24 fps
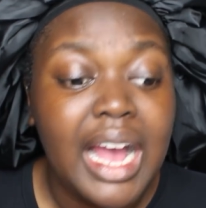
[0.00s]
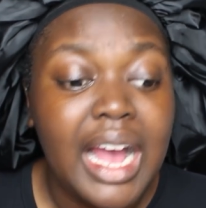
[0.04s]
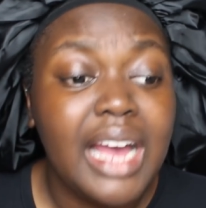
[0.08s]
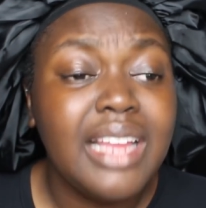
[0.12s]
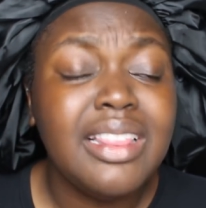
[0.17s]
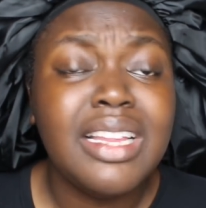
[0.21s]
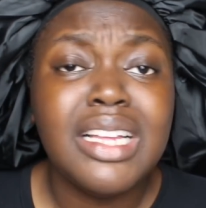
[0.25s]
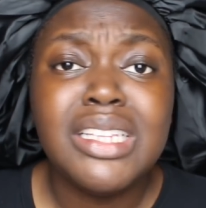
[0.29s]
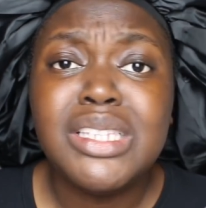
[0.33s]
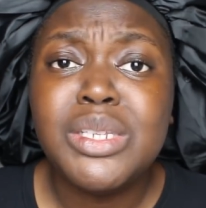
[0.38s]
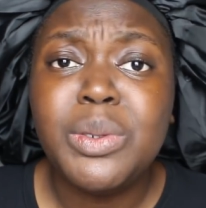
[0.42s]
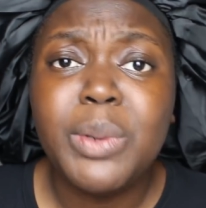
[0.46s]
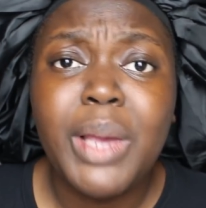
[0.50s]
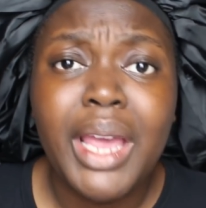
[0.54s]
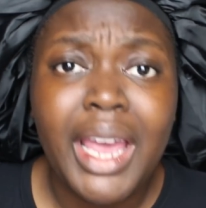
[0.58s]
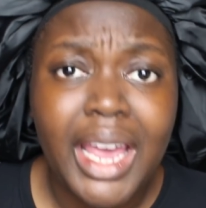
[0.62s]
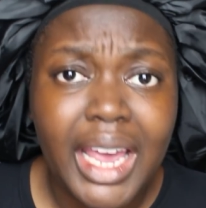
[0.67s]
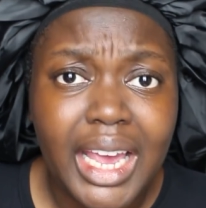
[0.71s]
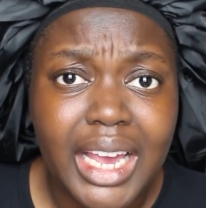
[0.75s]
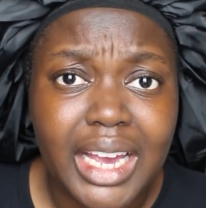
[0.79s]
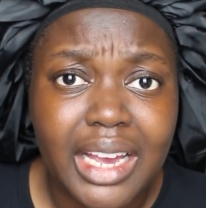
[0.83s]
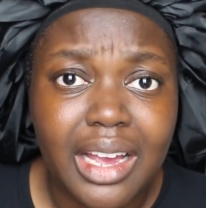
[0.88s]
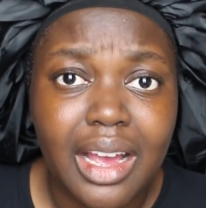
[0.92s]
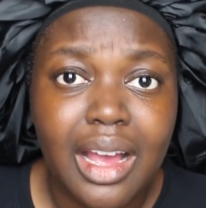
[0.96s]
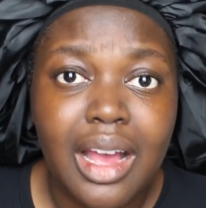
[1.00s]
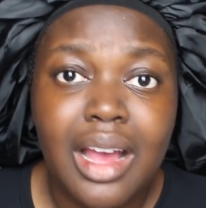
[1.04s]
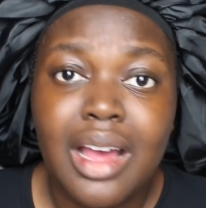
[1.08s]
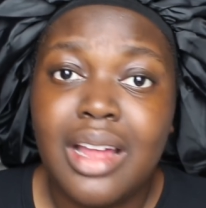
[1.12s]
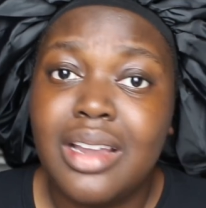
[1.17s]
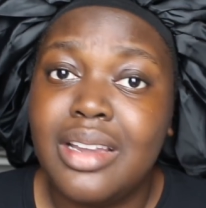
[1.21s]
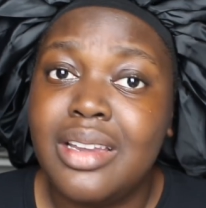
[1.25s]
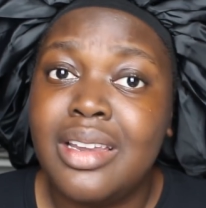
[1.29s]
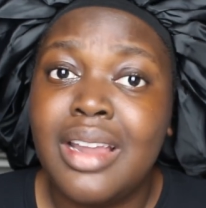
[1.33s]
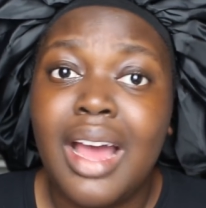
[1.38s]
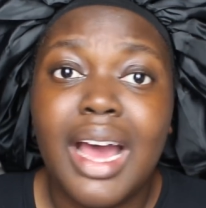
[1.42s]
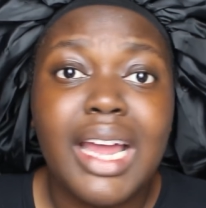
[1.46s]
and that's okay
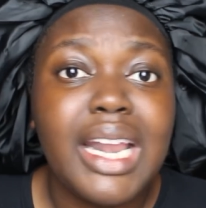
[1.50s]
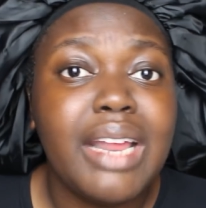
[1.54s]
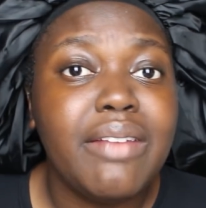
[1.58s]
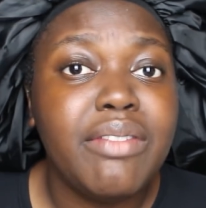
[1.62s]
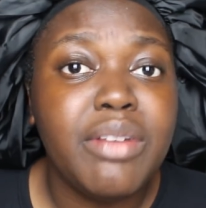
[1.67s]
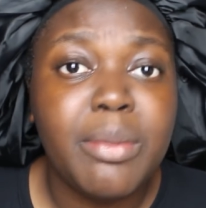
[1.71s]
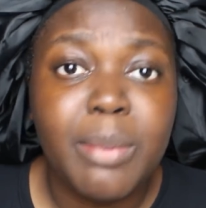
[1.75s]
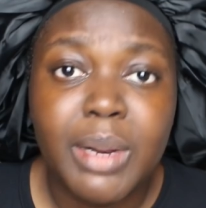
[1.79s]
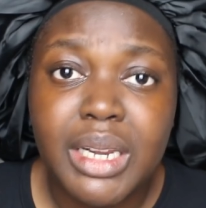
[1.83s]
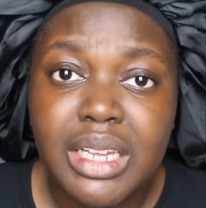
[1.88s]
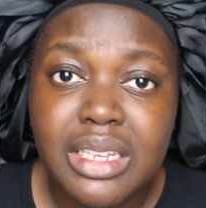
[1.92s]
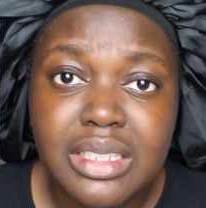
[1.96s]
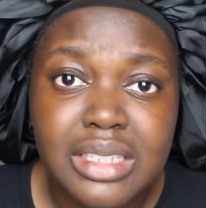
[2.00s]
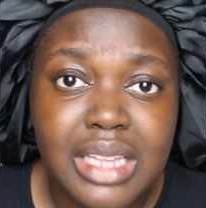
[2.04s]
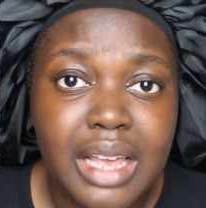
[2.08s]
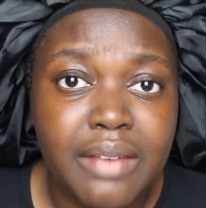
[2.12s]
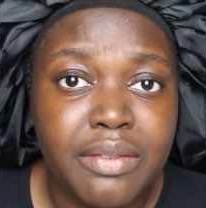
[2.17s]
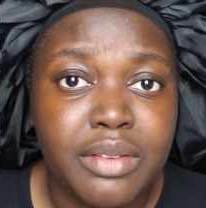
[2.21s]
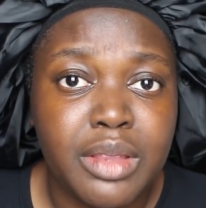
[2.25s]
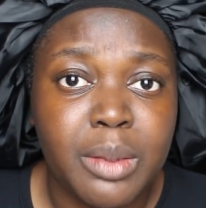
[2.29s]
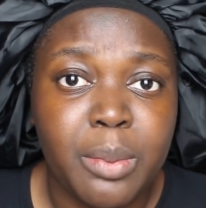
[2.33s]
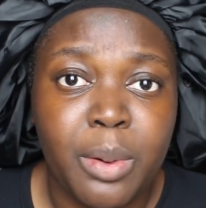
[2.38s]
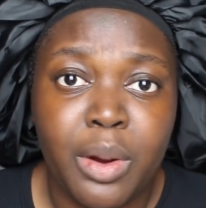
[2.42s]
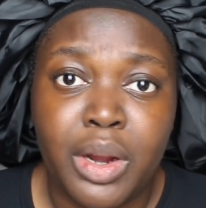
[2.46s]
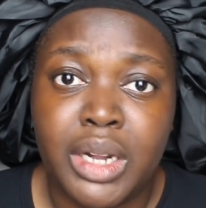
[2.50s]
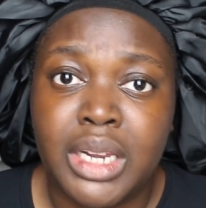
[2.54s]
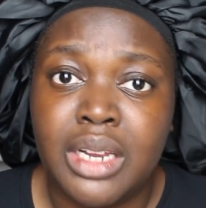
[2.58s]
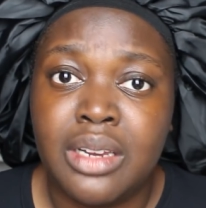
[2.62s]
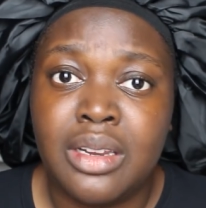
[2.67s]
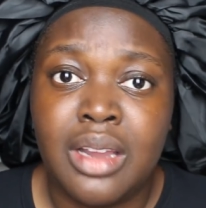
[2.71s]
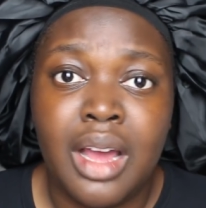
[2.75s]
not everybody is life of the party.